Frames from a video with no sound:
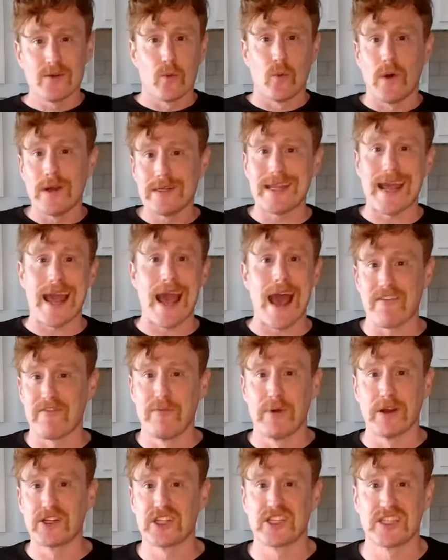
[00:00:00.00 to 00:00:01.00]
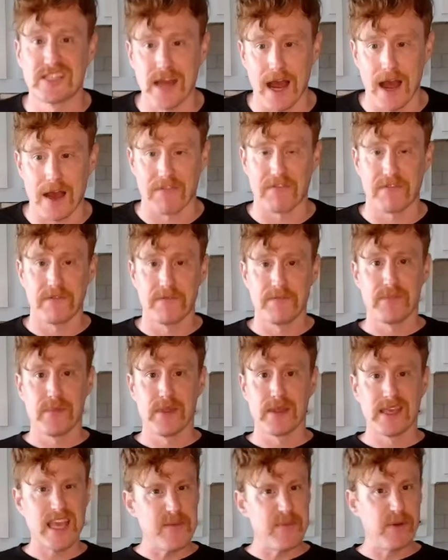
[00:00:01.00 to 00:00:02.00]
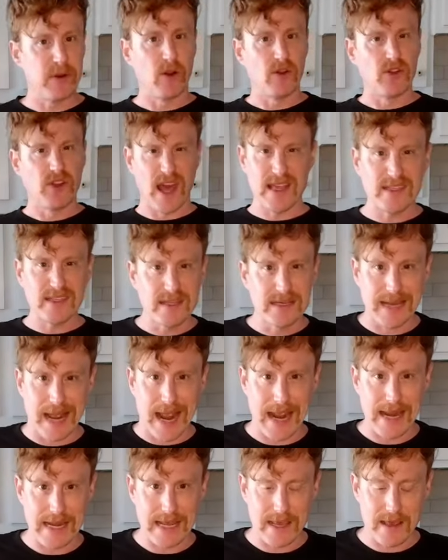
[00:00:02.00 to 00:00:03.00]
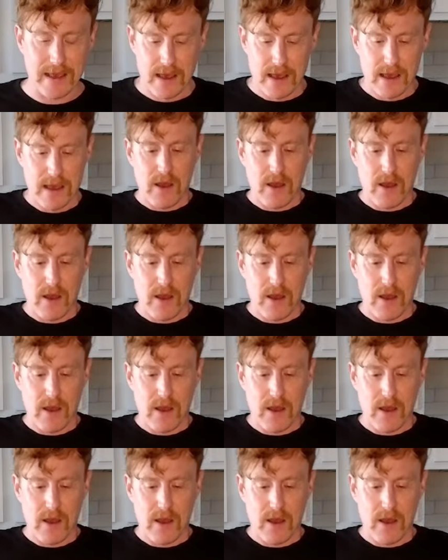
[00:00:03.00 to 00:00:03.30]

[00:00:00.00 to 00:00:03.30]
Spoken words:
want to have much stuff, keep it all nice and tidy,